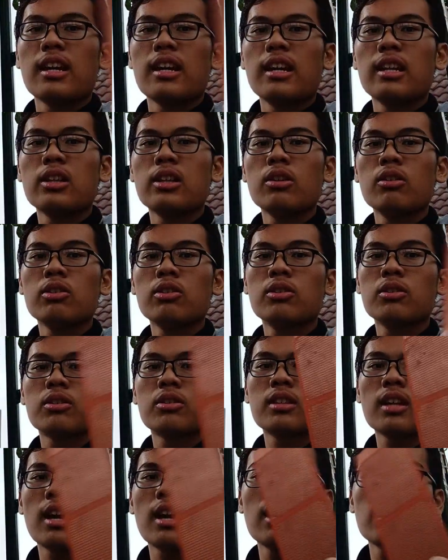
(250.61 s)
it used to
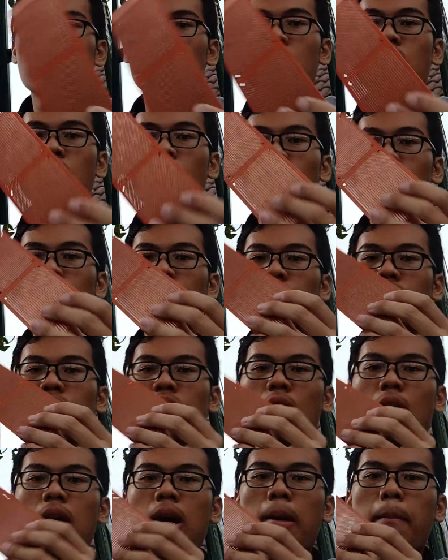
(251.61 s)
say
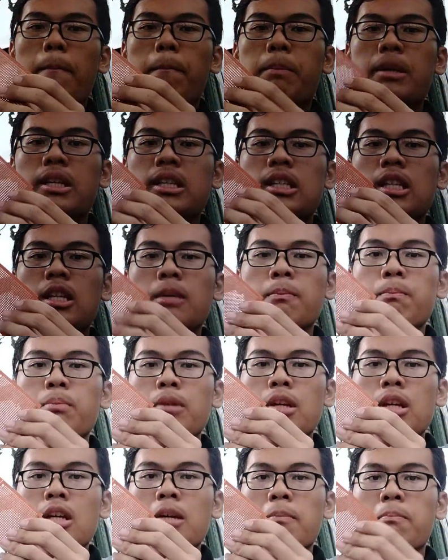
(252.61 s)
use
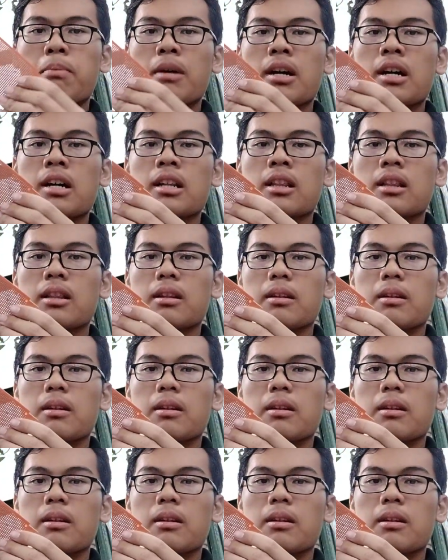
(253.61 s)
PCB, but